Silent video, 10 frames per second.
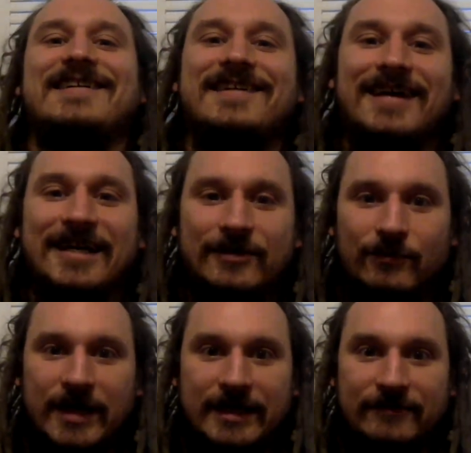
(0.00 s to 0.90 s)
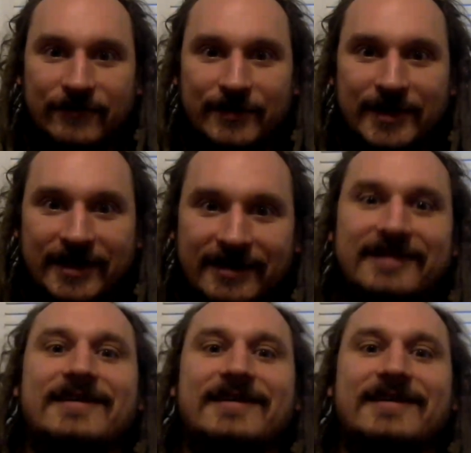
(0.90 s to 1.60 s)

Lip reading: And it's waiting for me.